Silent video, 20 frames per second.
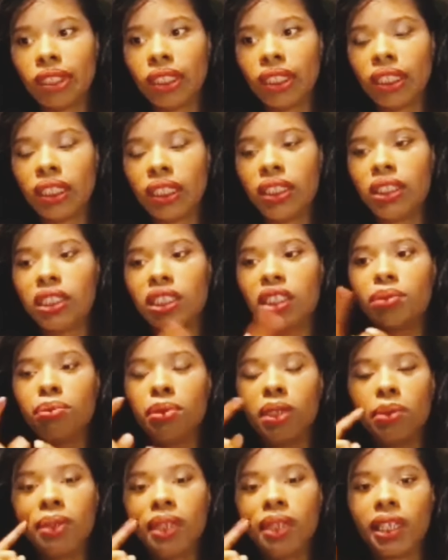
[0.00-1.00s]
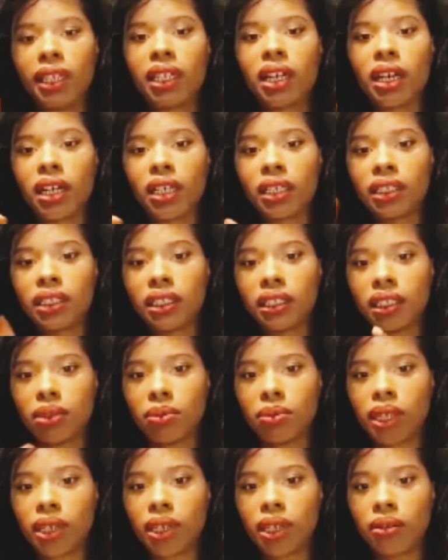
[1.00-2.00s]
just me being conscious
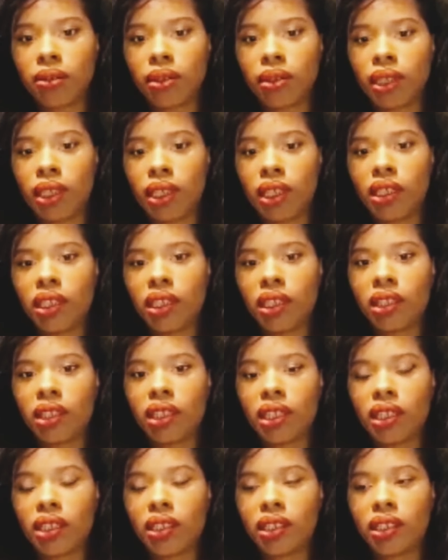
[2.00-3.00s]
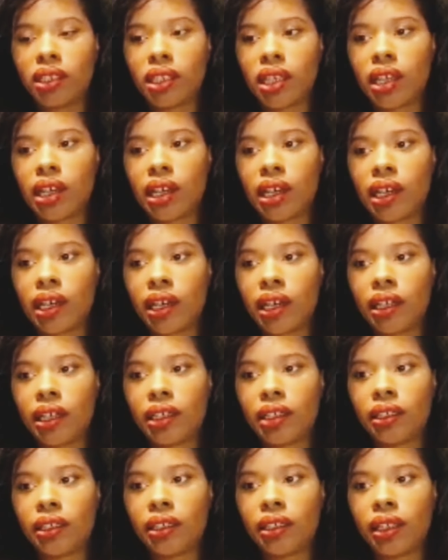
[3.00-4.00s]
about the things that I
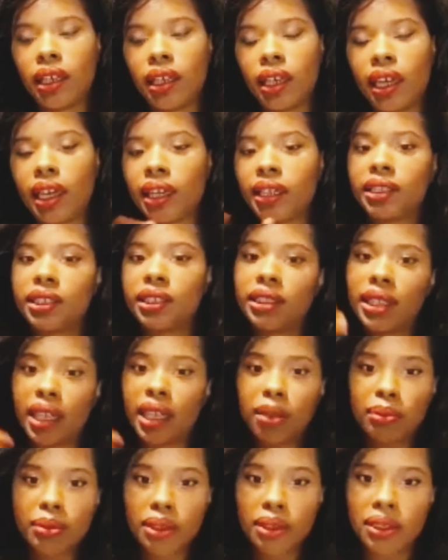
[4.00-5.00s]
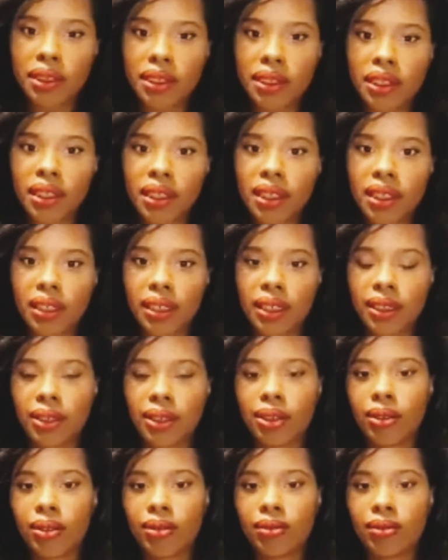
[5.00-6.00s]
accept
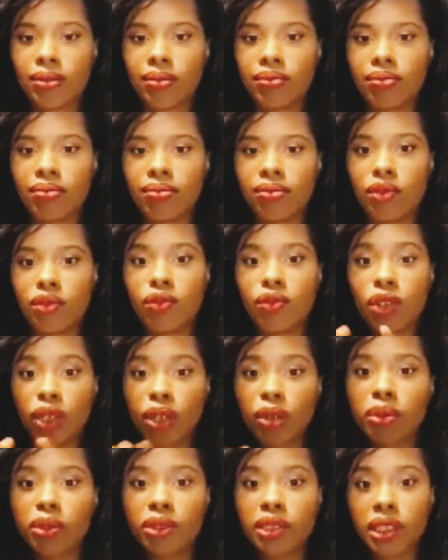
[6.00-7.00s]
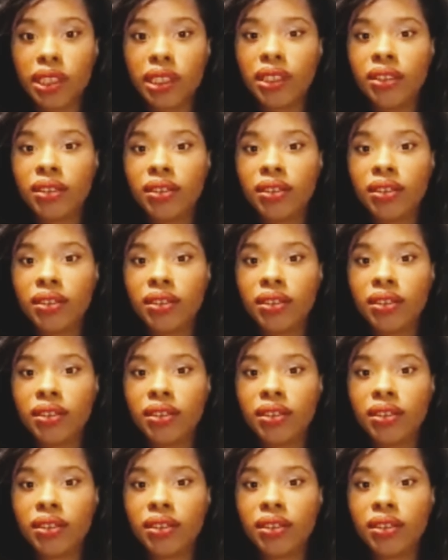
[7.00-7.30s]
verbally,